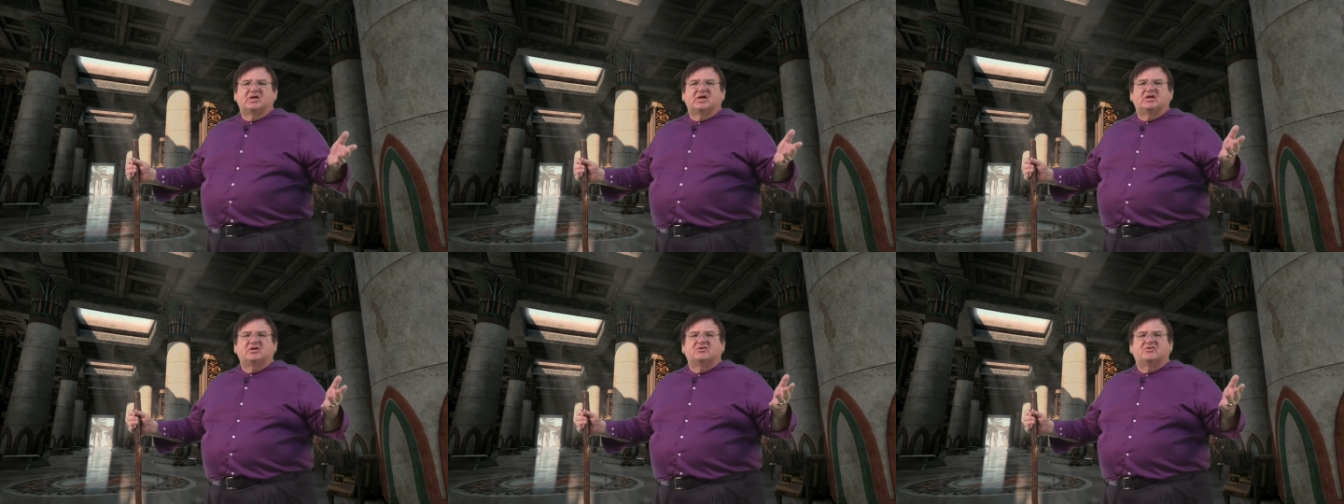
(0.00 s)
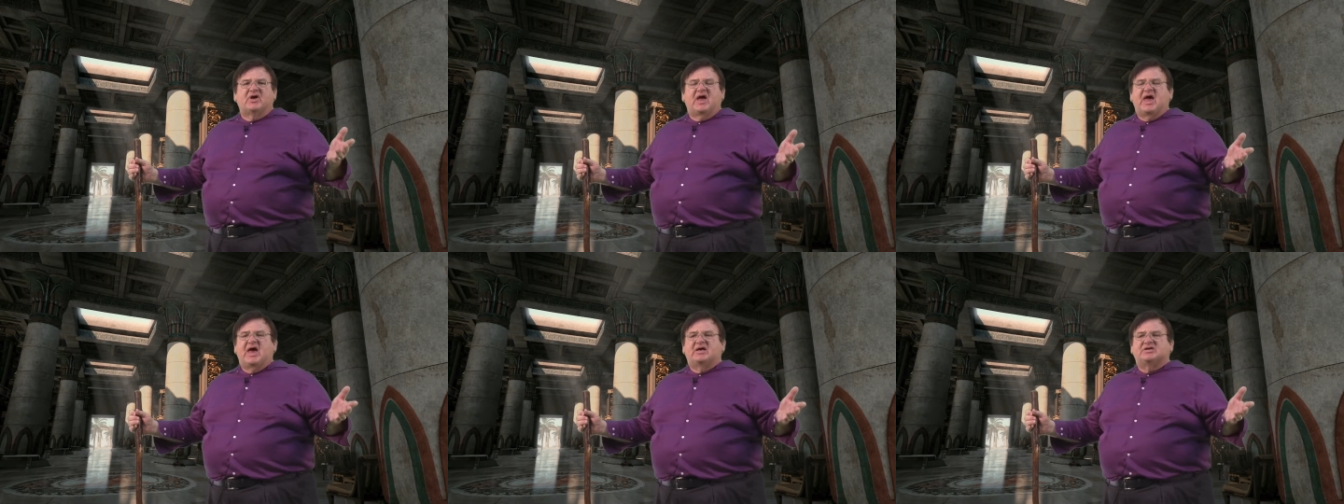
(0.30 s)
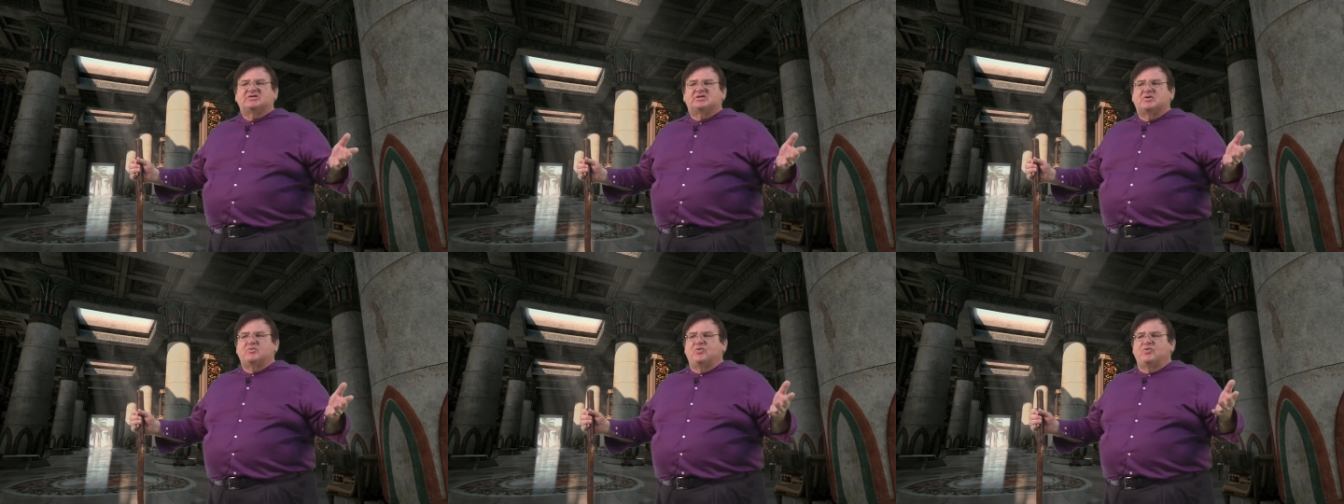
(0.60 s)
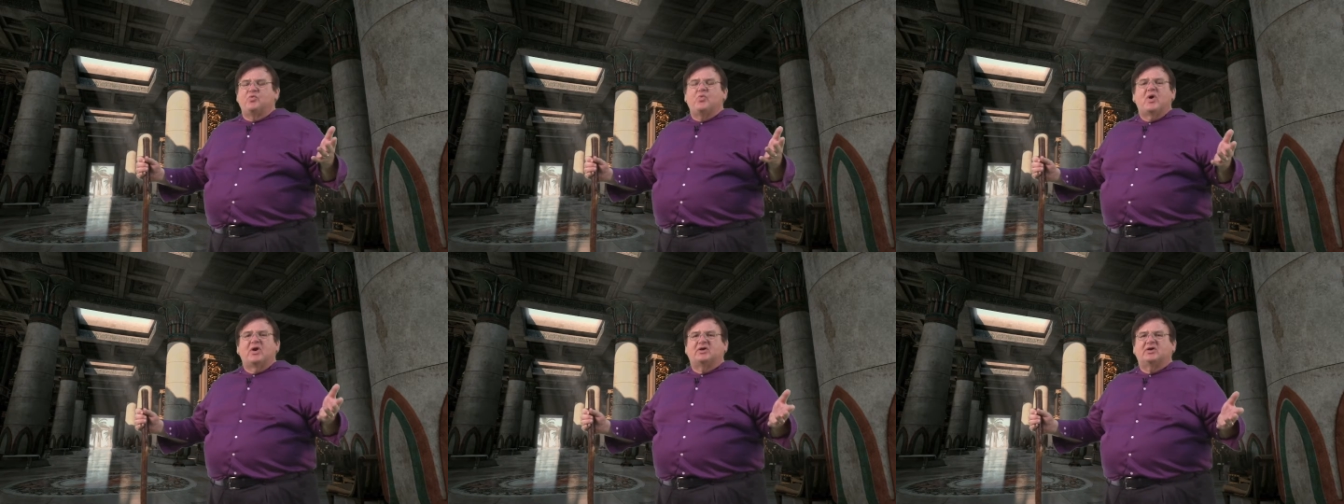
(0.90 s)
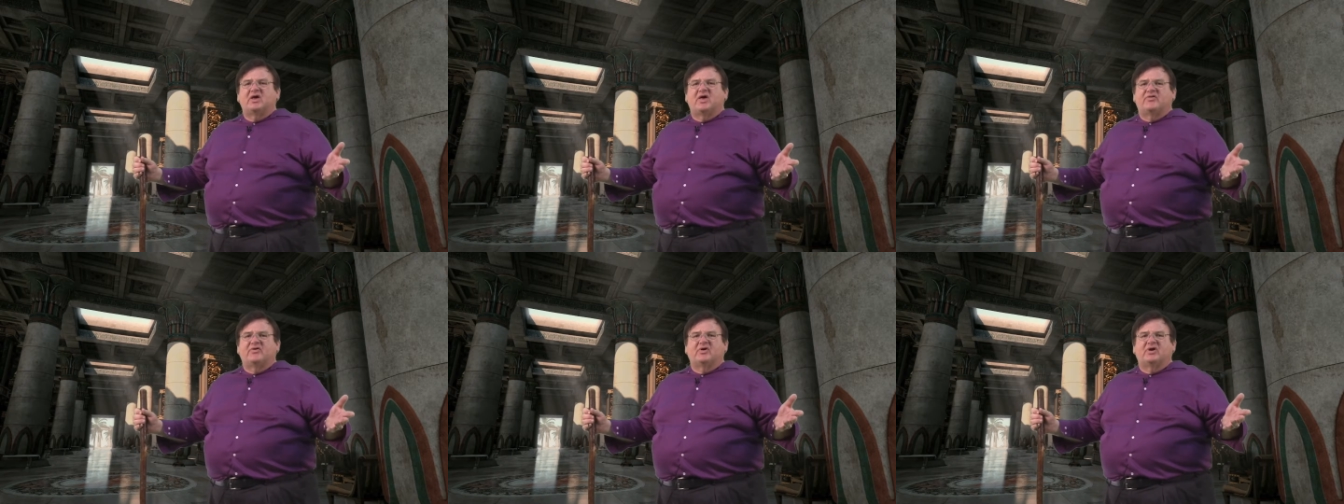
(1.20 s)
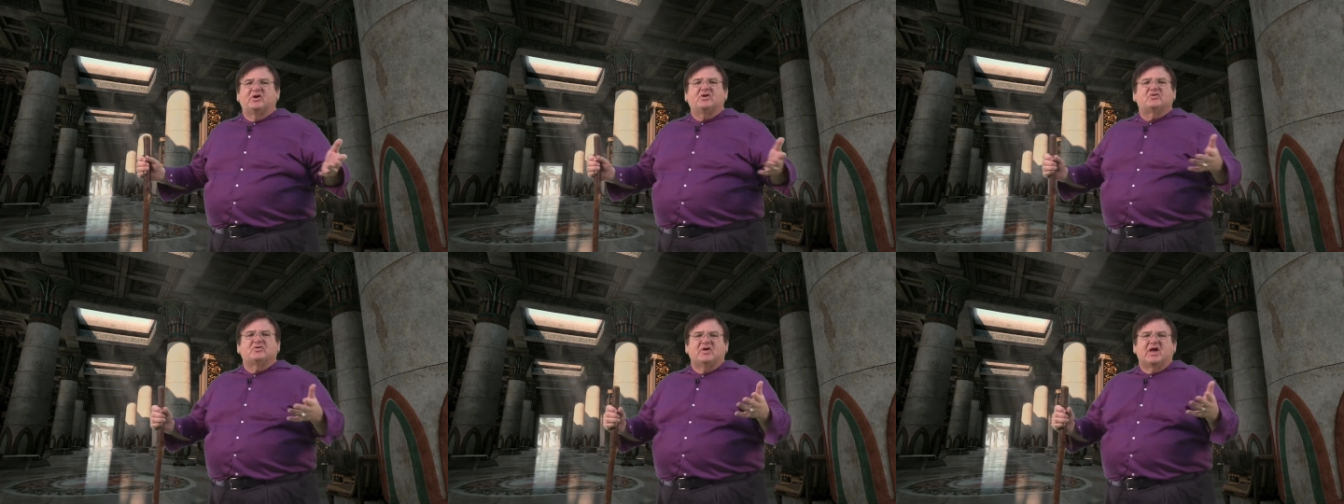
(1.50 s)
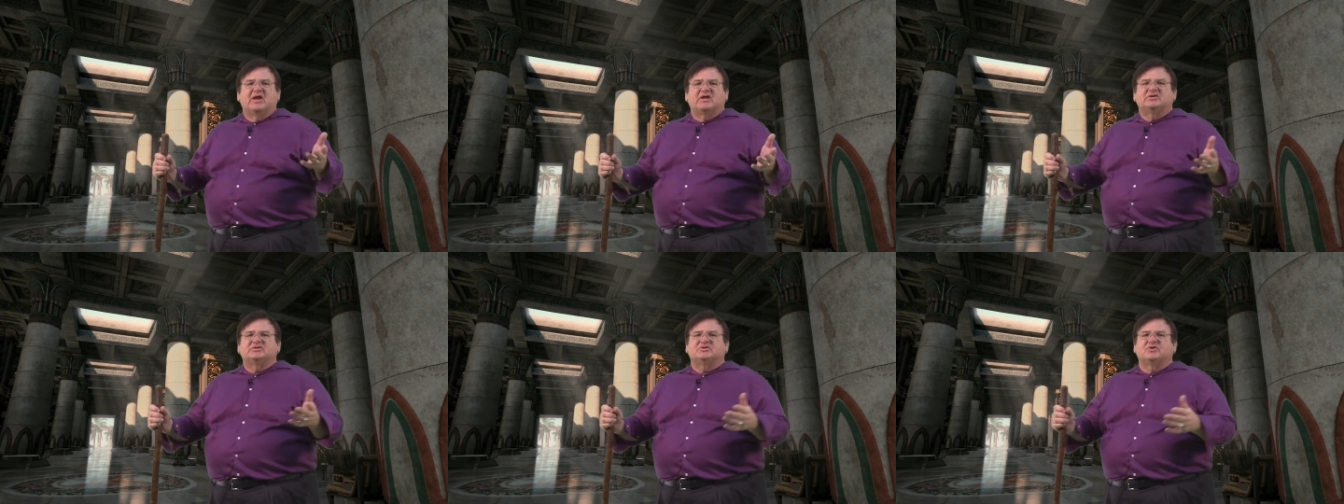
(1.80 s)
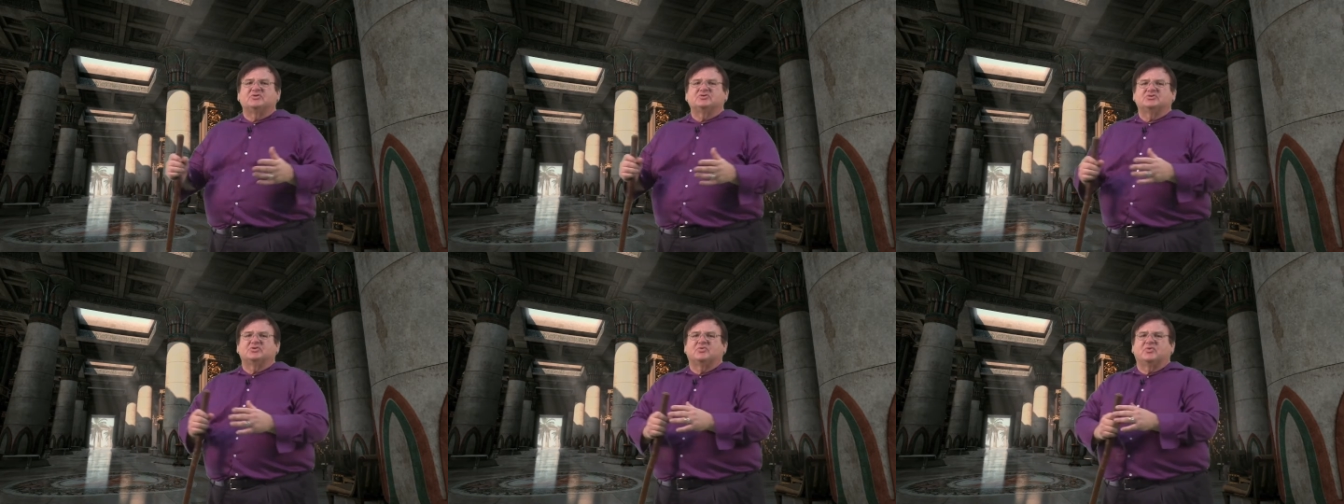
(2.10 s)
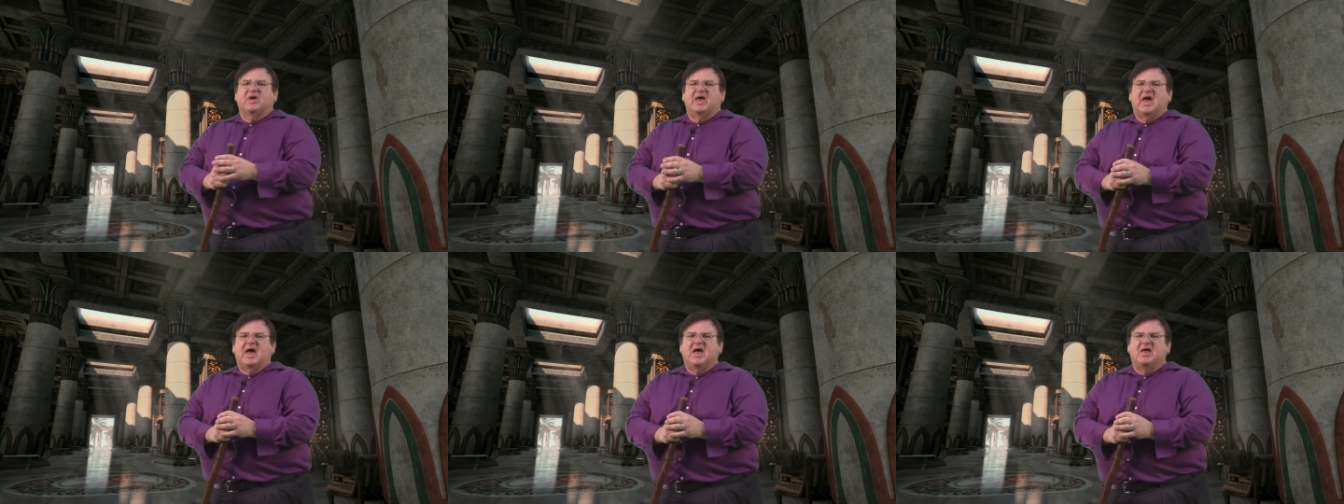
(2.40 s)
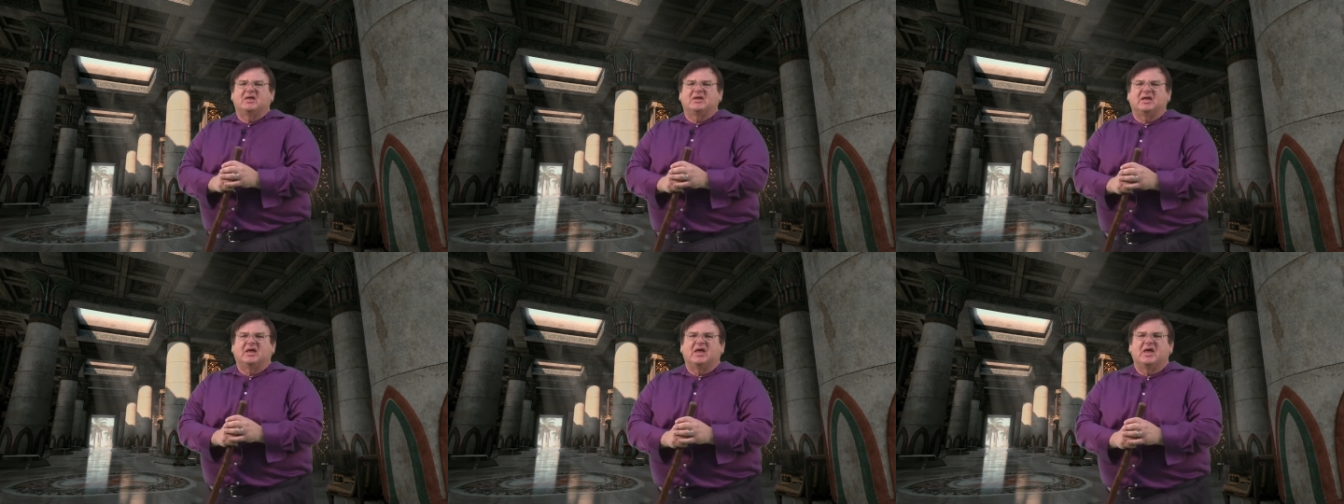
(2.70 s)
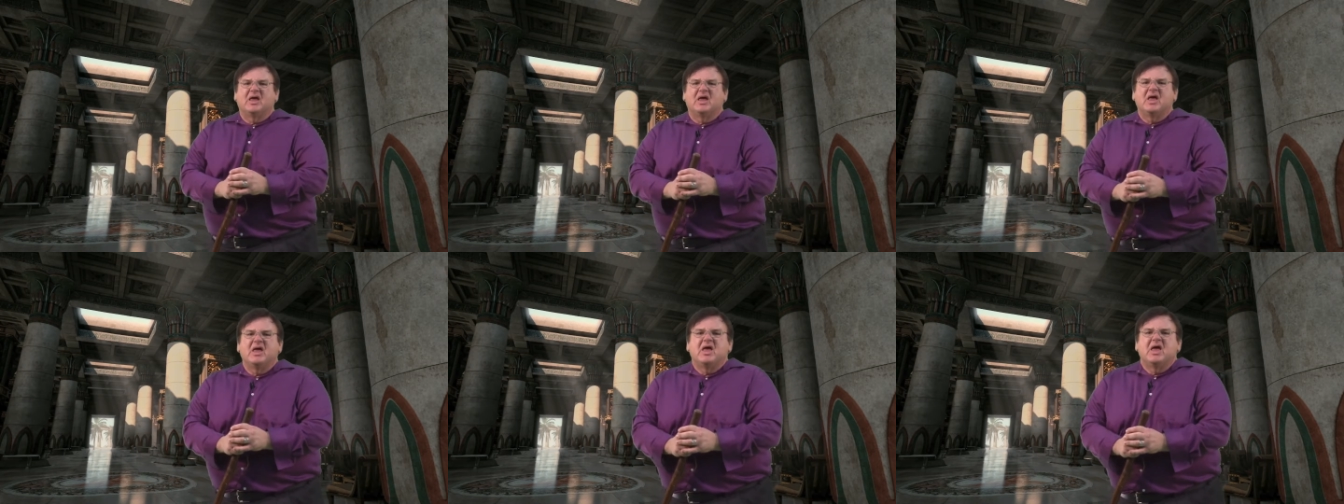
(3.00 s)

interacting with one another and creating social reality